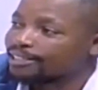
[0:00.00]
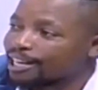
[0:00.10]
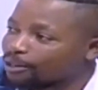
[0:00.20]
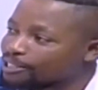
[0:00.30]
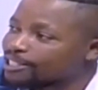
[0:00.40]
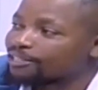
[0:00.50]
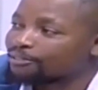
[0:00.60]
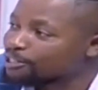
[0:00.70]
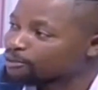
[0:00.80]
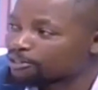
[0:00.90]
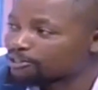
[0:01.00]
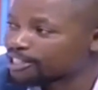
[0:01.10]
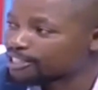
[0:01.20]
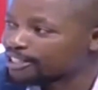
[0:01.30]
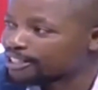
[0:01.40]
a container is a very strong
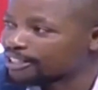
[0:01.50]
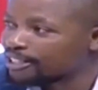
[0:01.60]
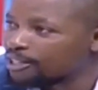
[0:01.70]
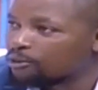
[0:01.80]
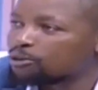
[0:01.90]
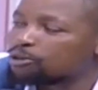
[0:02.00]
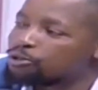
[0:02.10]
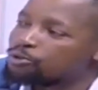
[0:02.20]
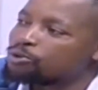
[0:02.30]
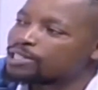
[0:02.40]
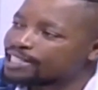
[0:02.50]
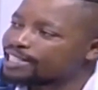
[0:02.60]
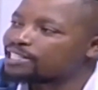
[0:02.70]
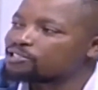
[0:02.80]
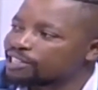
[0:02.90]
structure. We also do
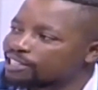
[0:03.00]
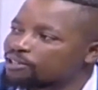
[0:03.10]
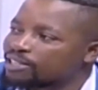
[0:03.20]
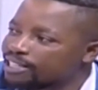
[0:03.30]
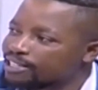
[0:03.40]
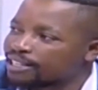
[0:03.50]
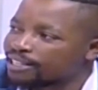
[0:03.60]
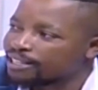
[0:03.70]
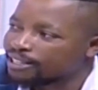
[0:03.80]
steel strengthening on the inside.